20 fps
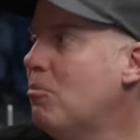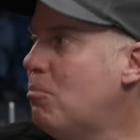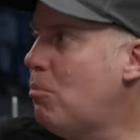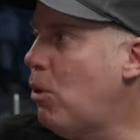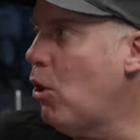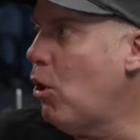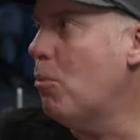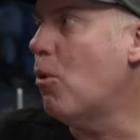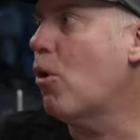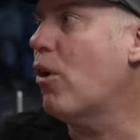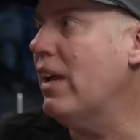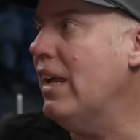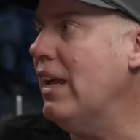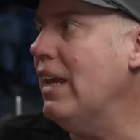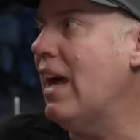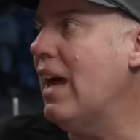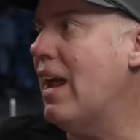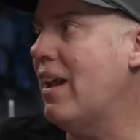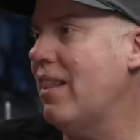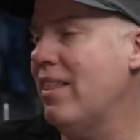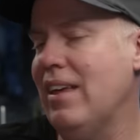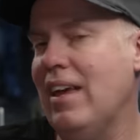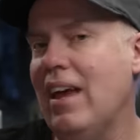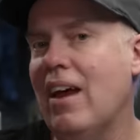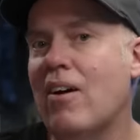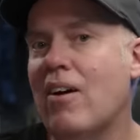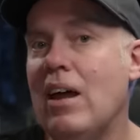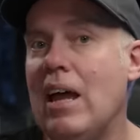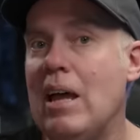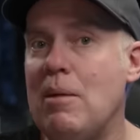pull more heat out of the
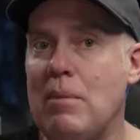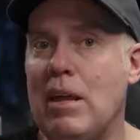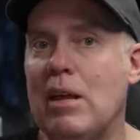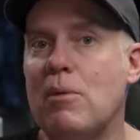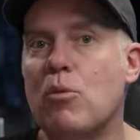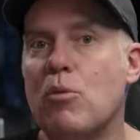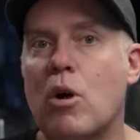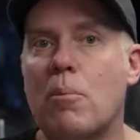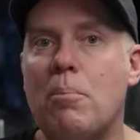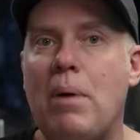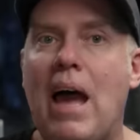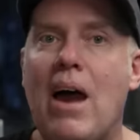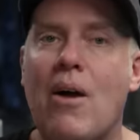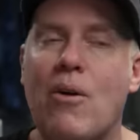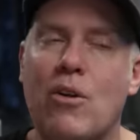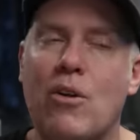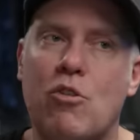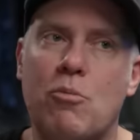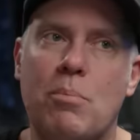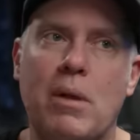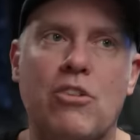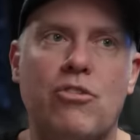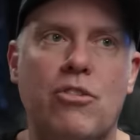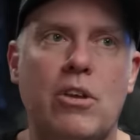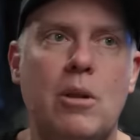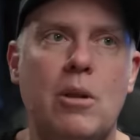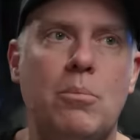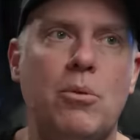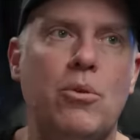air and make more power, especially in a